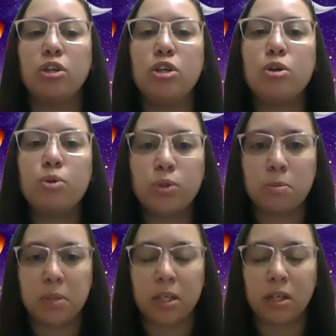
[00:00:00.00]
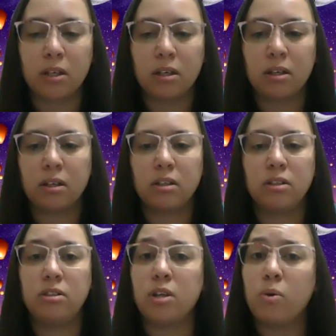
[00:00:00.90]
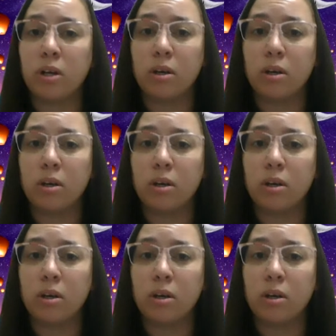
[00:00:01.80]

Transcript: Use me, don't